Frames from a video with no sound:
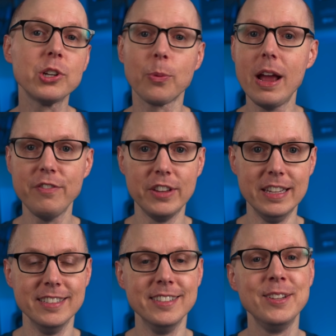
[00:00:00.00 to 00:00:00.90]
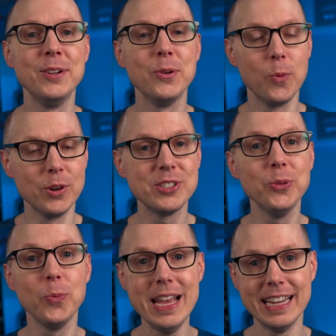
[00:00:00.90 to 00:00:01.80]
to graphene, we're
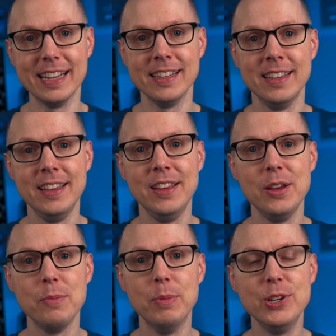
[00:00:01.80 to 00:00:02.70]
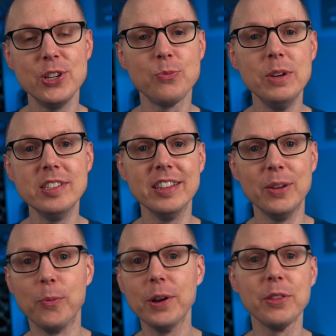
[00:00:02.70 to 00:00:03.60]
still waiting. But just
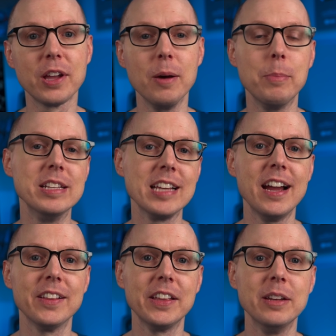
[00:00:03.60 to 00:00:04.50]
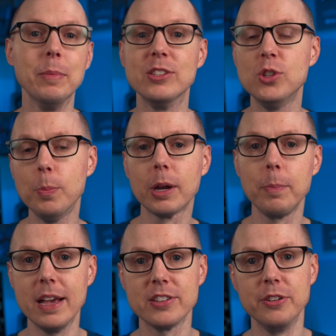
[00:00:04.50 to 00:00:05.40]
recently, one of the companies I highlighted in my
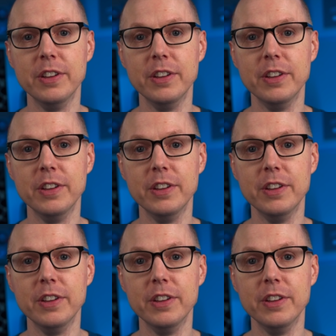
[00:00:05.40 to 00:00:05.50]
supercapacitor